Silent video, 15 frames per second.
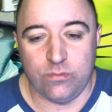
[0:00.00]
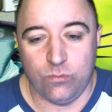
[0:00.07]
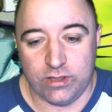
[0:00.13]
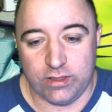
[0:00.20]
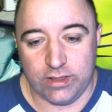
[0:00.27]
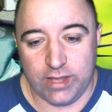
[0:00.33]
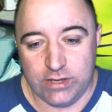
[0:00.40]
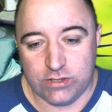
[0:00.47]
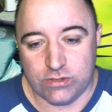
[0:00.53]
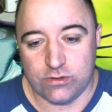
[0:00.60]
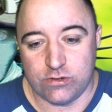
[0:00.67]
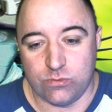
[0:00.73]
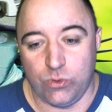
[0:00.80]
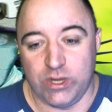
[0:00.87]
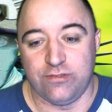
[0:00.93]
with
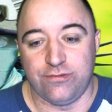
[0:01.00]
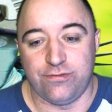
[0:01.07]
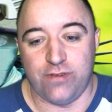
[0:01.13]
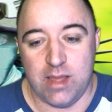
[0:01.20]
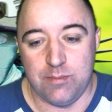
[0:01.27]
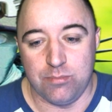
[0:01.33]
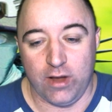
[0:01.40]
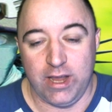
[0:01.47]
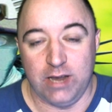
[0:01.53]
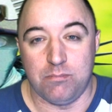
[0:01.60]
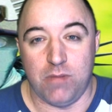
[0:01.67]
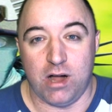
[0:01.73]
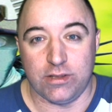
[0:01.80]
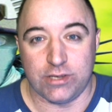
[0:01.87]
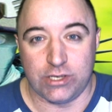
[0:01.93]
lasers which vibrate
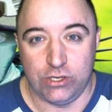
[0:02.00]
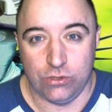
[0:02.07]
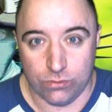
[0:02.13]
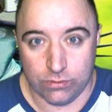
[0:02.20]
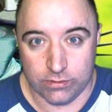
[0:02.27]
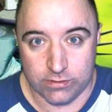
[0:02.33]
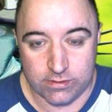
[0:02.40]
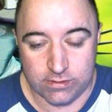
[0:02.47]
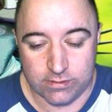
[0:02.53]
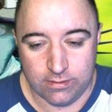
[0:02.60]
molecules